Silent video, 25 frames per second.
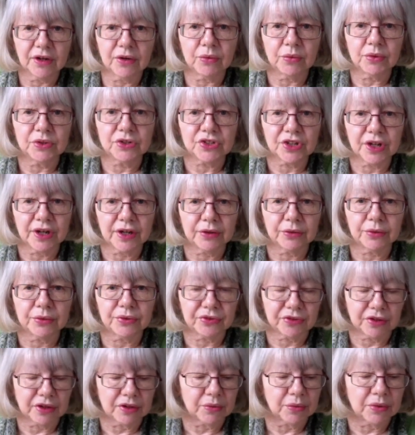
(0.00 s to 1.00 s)
which I
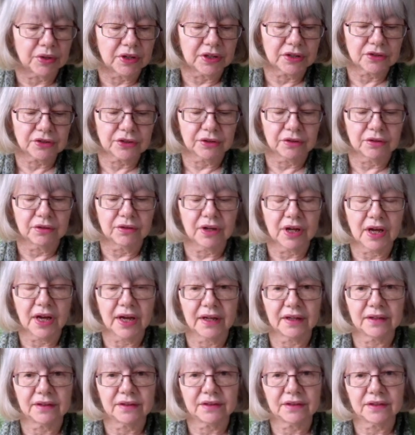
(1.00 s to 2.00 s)
also worked on
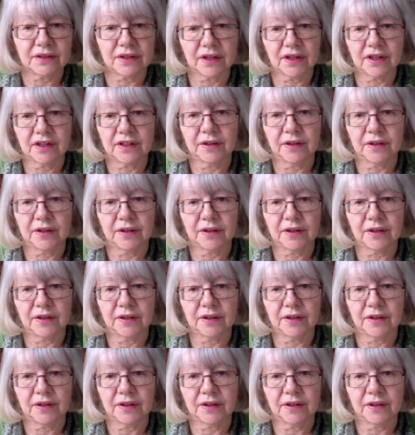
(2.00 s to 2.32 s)
and